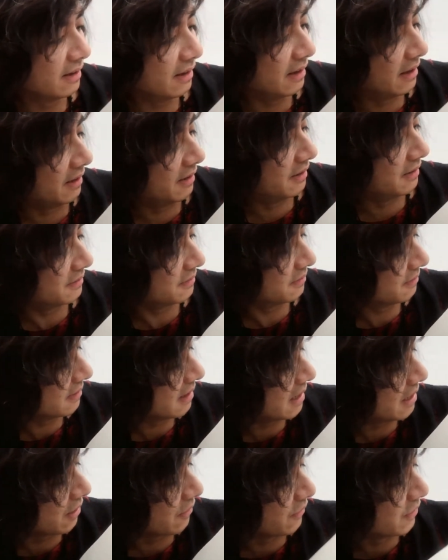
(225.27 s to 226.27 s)
I
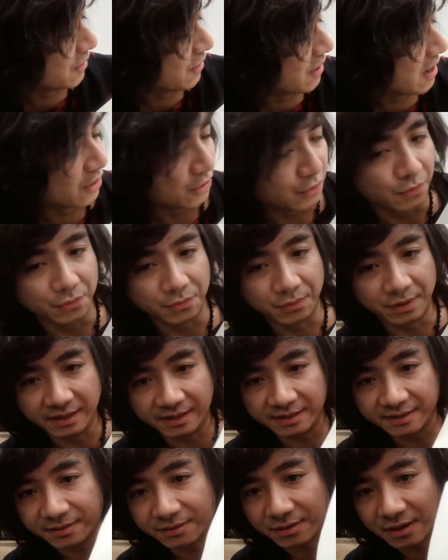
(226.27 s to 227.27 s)
don't even know how you would read
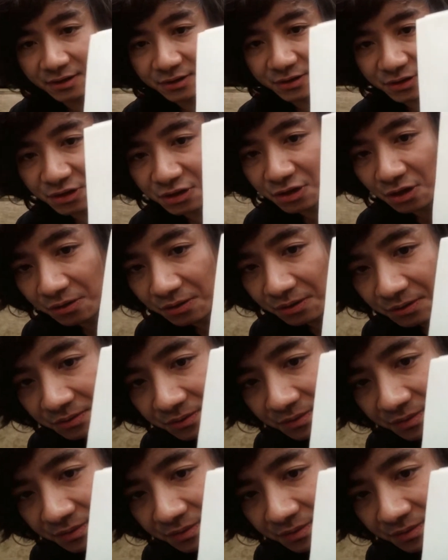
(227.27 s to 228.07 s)
this, so I'll just show you.